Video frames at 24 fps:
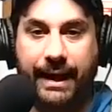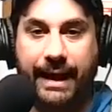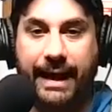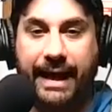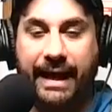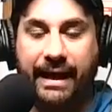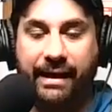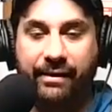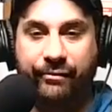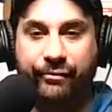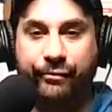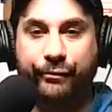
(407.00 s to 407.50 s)

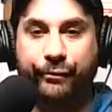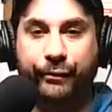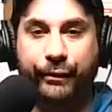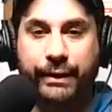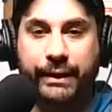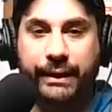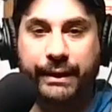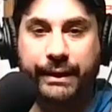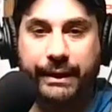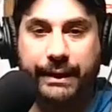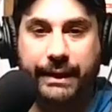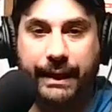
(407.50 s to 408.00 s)

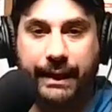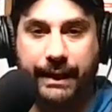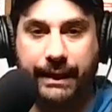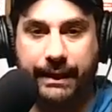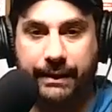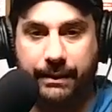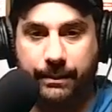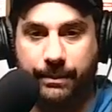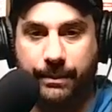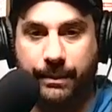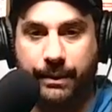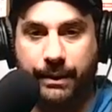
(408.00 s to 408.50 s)
Every
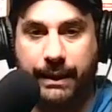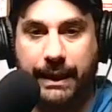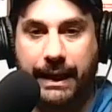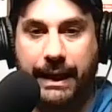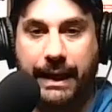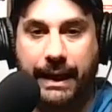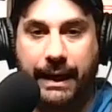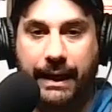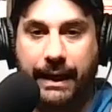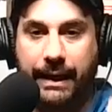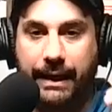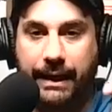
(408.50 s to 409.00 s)
game,
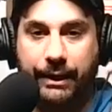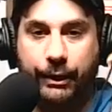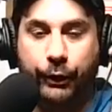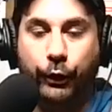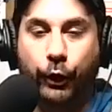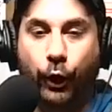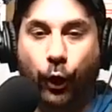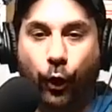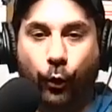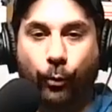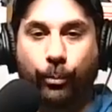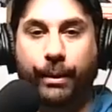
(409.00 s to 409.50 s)

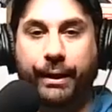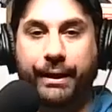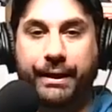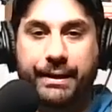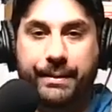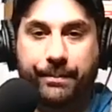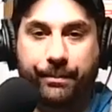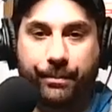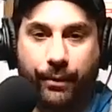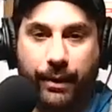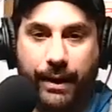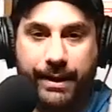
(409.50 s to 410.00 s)
nobody
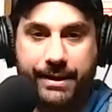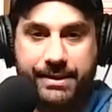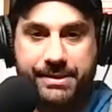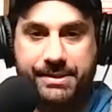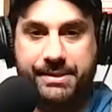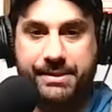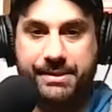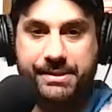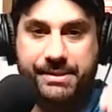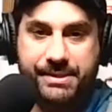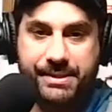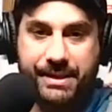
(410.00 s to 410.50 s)
breaks
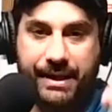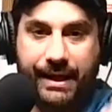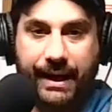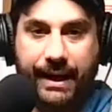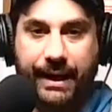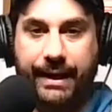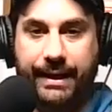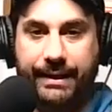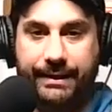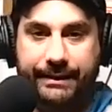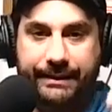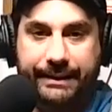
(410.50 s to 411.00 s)
this
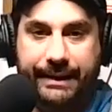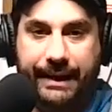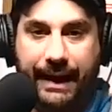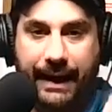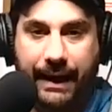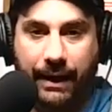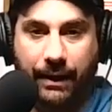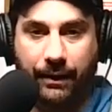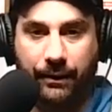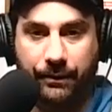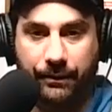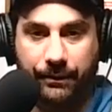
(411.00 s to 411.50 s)
guy
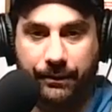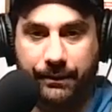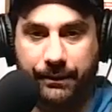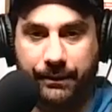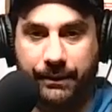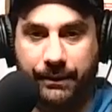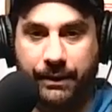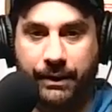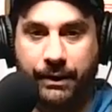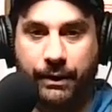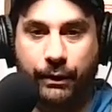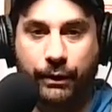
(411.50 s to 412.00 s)
down.
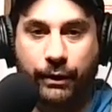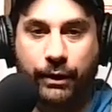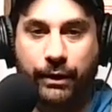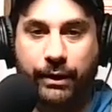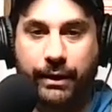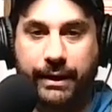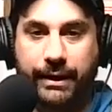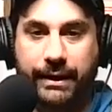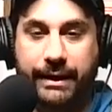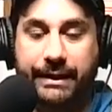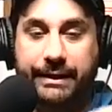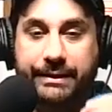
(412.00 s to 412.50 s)

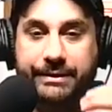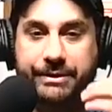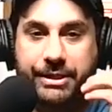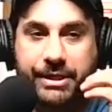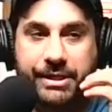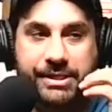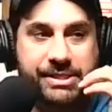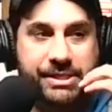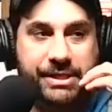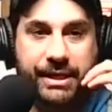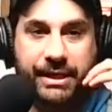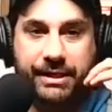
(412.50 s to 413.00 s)
He
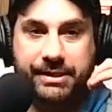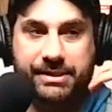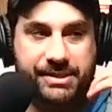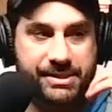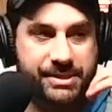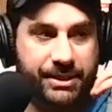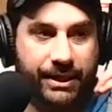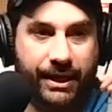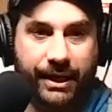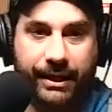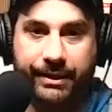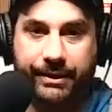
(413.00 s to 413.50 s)
just gets
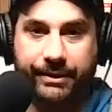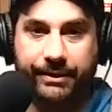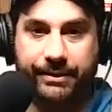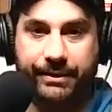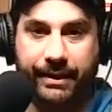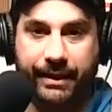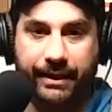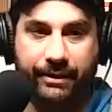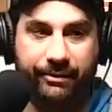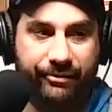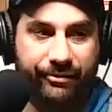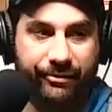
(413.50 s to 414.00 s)
tired
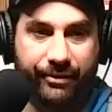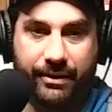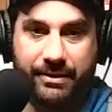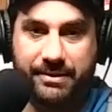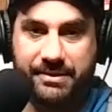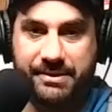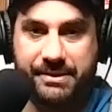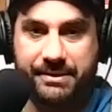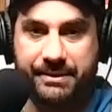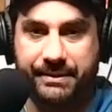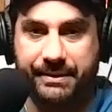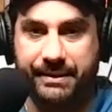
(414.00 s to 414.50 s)
and falls
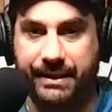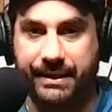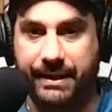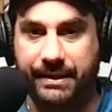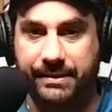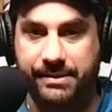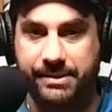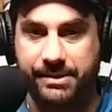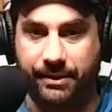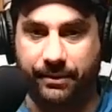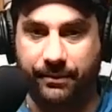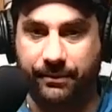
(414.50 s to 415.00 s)
into the
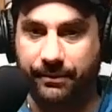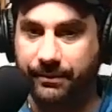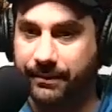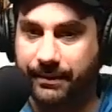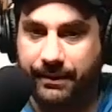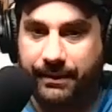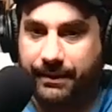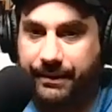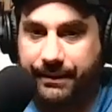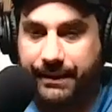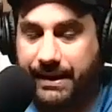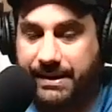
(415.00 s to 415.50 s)
end zone.
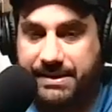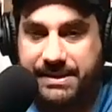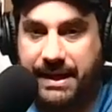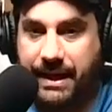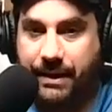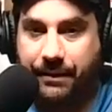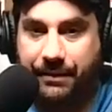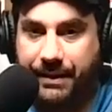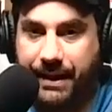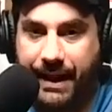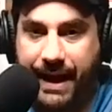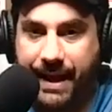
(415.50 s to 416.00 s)
That's
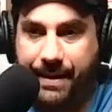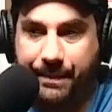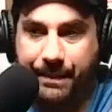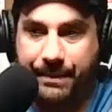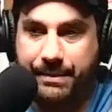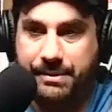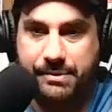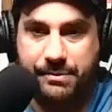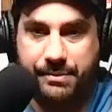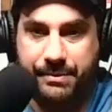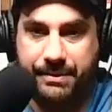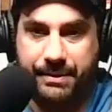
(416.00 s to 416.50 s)
how it
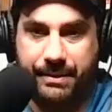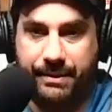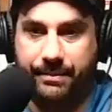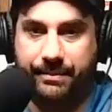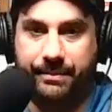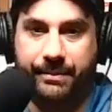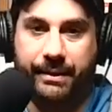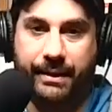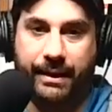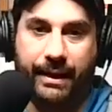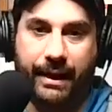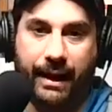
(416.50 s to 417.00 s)
happens with him.
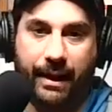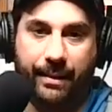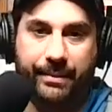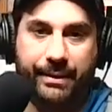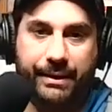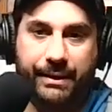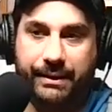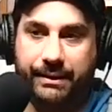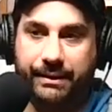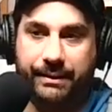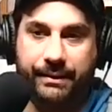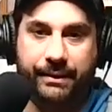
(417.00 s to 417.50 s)
I
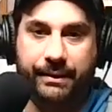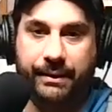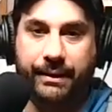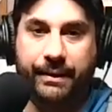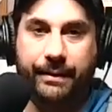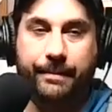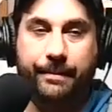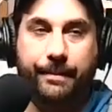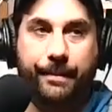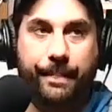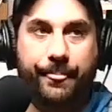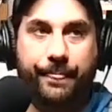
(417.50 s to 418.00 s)
mean,
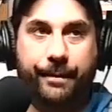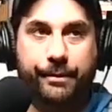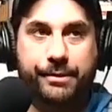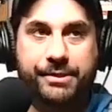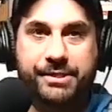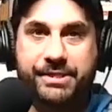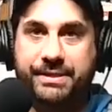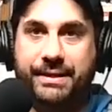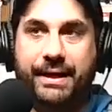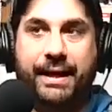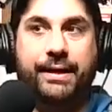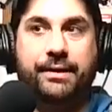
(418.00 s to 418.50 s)
their
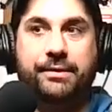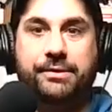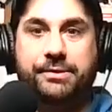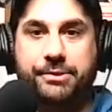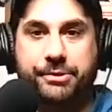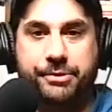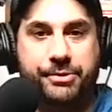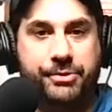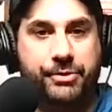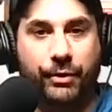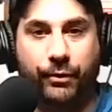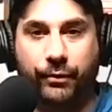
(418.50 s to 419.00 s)
styles are
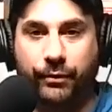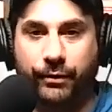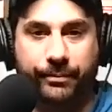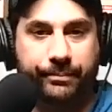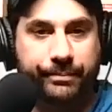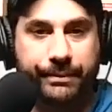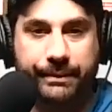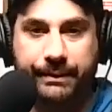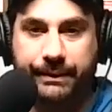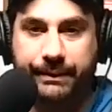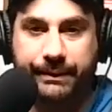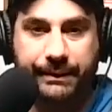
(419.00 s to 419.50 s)
so
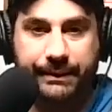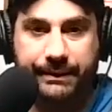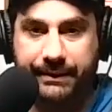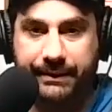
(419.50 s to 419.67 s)
completely